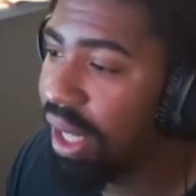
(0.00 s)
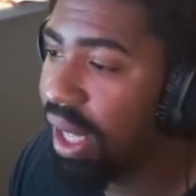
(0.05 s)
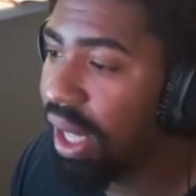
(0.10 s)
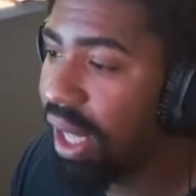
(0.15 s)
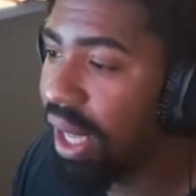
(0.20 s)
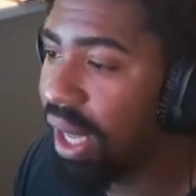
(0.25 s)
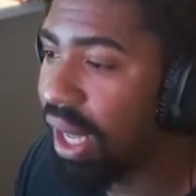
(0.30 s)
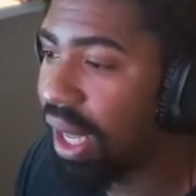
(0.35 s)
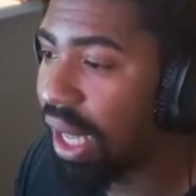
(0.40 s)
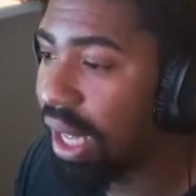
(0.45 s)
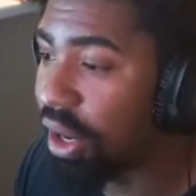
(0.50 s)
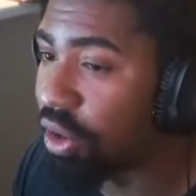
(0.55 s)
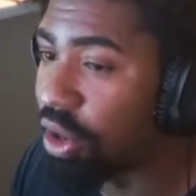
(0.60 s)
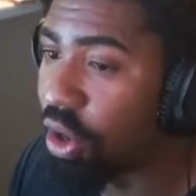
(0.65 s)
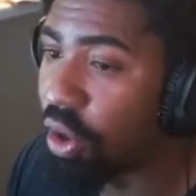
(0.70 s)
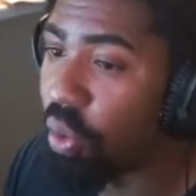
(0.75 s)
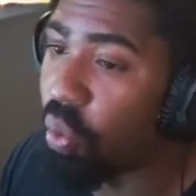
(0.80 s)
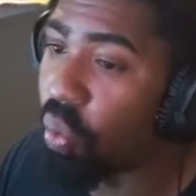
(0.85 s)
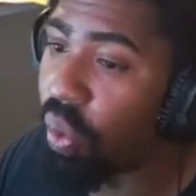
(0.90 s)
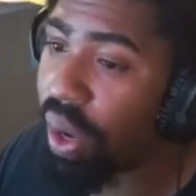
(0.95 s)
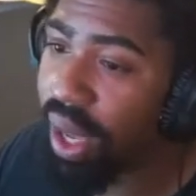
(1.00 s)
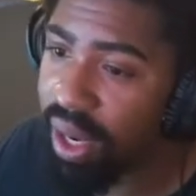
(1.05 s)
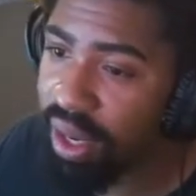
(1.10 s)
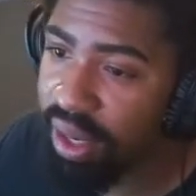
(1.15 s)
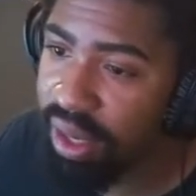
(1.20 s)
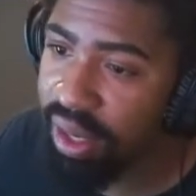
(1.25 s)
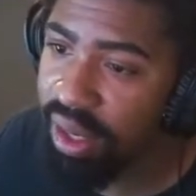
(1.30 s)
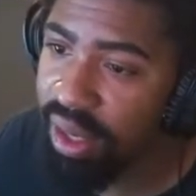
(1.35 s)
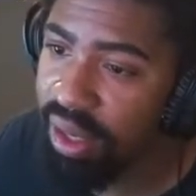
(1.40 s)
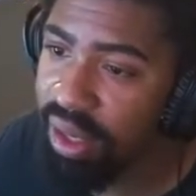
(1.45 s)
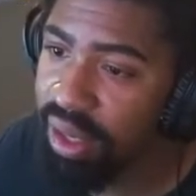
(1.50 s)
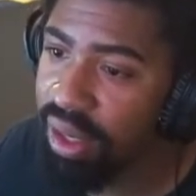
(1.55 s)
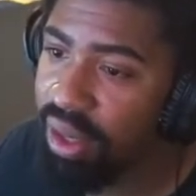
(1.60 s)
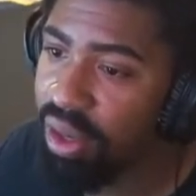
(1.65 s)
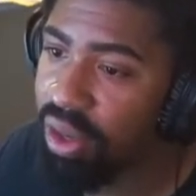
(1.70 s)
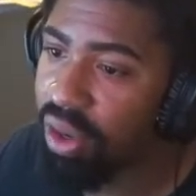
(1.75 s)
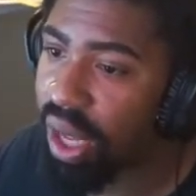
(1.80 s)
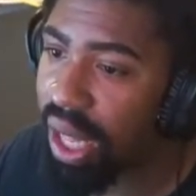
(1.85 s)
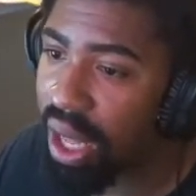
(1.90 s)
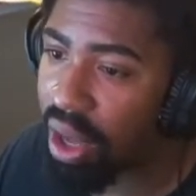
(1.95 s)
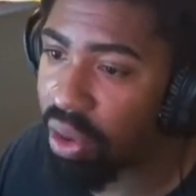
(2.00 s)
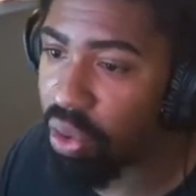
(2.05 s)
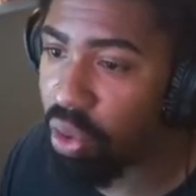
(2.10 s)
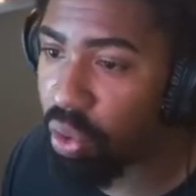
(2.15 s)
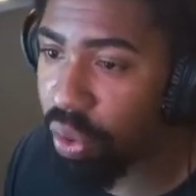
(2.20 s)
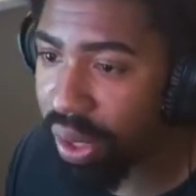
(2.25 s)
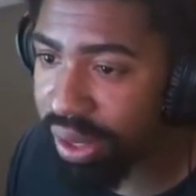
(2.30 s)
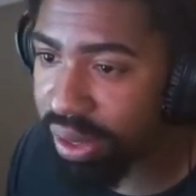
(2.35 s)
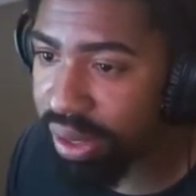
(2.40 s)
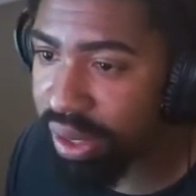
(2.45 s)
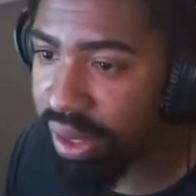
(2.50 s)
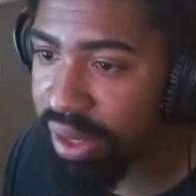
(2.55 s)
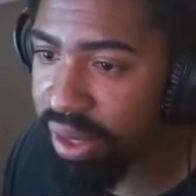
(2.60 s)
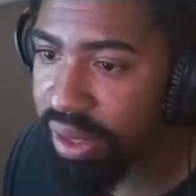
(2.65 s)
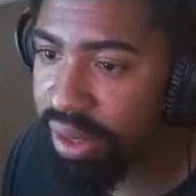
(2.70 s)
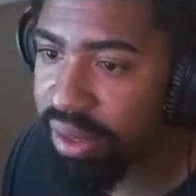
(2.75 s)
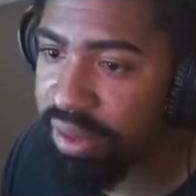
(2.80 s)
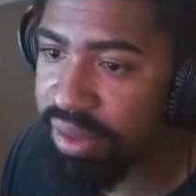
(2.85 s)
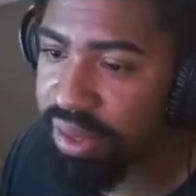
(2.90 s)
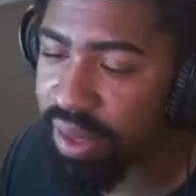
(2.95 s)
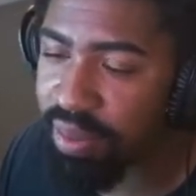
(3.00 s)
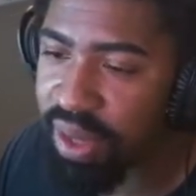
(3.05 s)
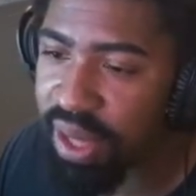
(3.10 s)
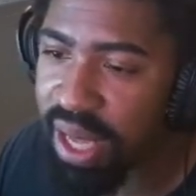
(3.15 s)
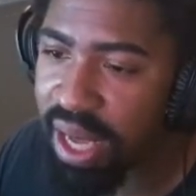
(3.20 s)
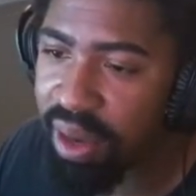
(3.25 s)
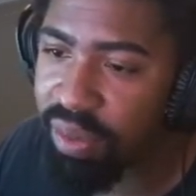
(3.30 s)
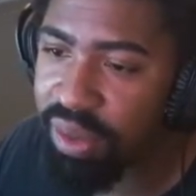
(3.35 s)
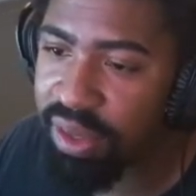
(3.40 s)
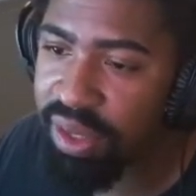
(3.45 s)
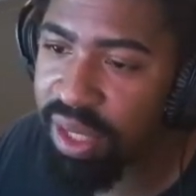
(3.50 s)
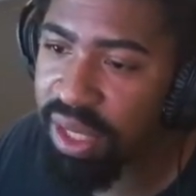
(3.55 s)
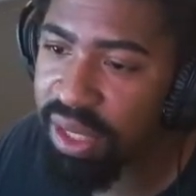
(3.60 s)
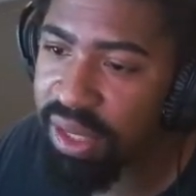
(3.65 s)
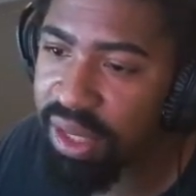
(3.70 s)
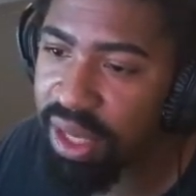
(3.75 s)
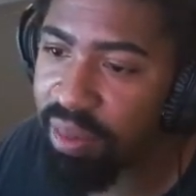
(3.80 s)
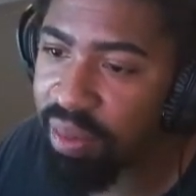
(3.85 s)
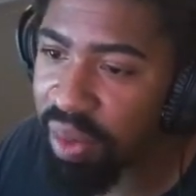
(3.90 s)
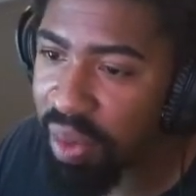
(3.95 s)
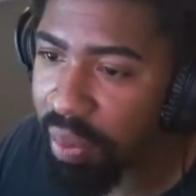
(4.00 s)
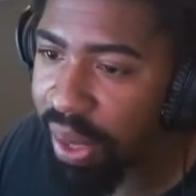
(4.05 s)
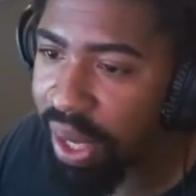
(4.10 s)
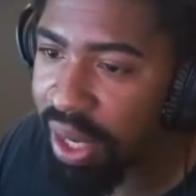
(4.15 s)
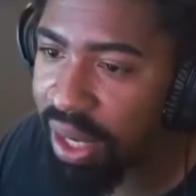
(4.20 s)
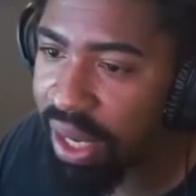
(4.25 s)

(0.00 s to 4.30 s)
I don't know when how quickly some of that would take to implement.